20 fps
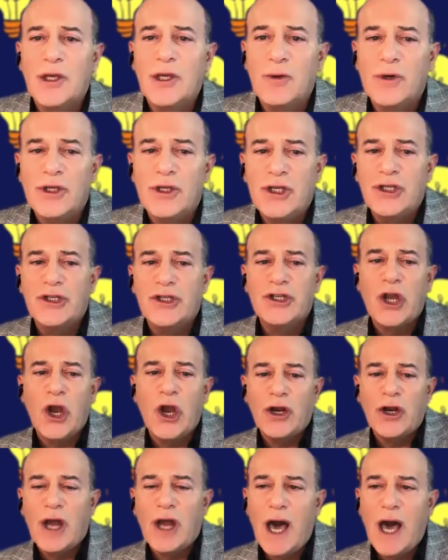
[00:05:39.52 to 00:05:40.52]
you would
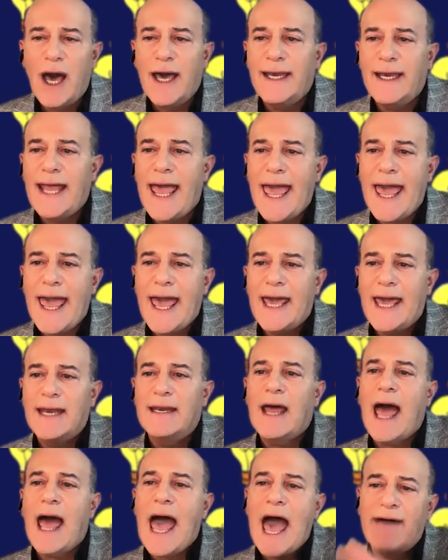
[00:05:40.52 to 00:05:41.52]
turn on
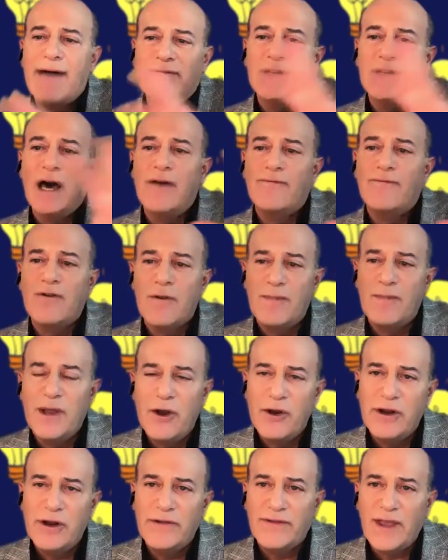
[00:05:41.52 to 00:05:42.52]
and have it on for a
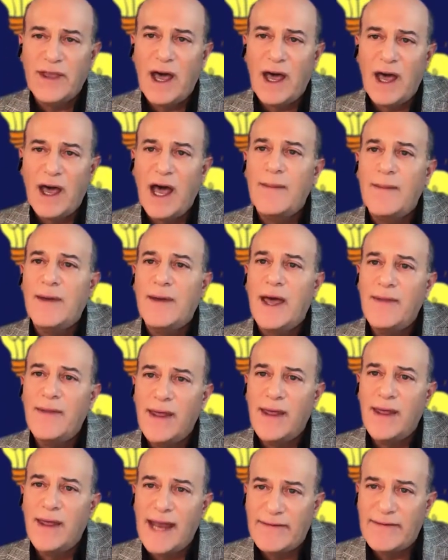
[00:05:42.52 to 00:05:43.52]
period of time and
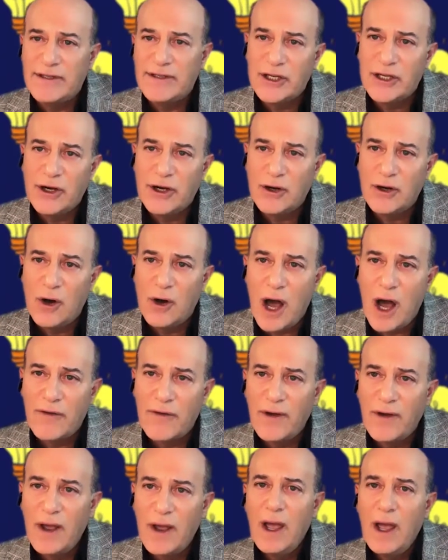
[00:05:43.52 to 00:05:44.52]
then have it turn off.
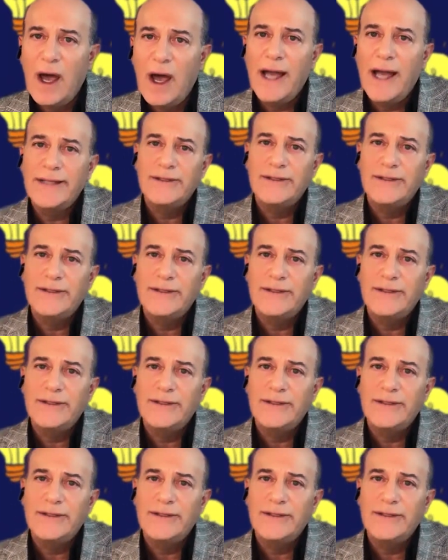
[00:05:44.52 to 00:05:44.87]
Okay. I